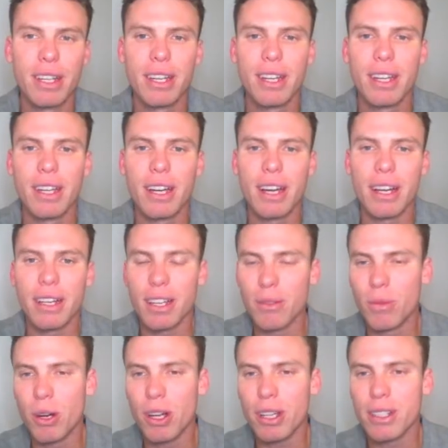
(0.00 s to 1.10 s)
uh, can
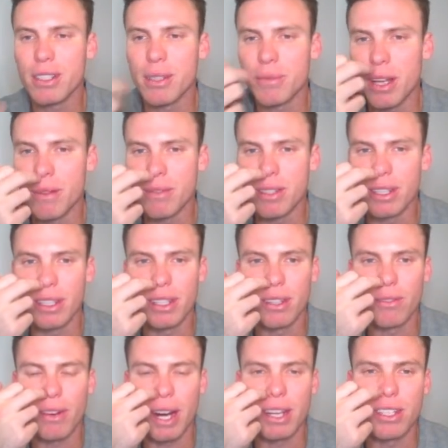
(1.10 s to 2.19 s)
work, and sometimes the the
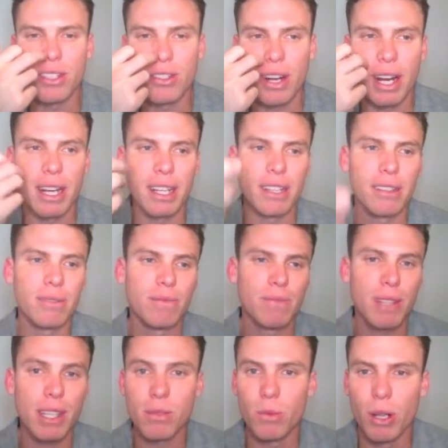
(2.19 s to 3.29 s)
rage trading
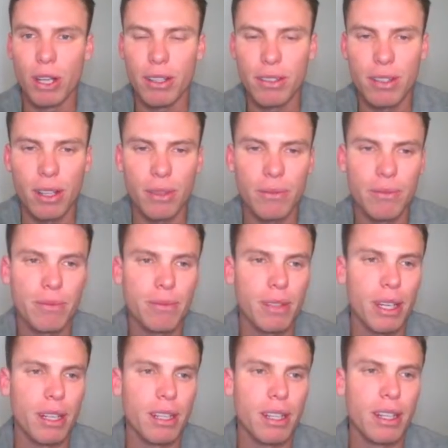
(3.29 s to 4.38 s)
doesn't work. So
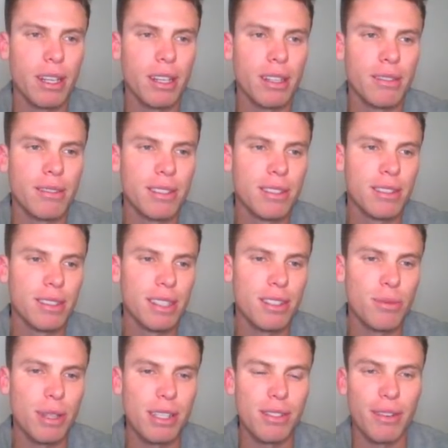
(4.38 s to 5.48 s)
yeah, it, it's it
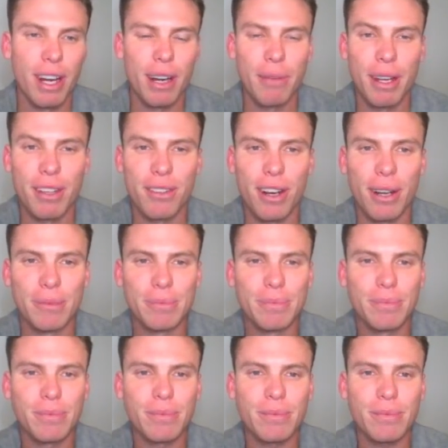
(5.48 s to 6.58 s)
swings and roundabouts, right?
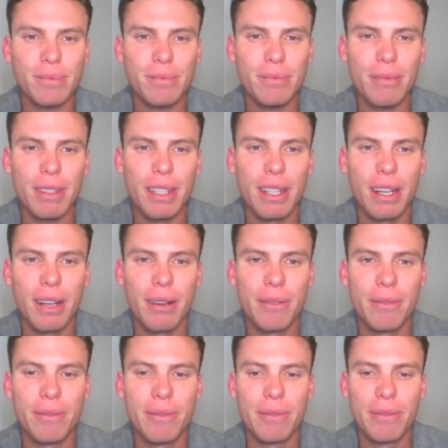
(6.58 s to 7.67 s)

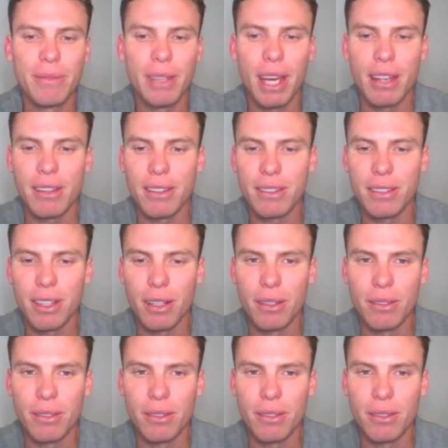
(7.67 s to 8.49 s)
Um, yes. Yeah, so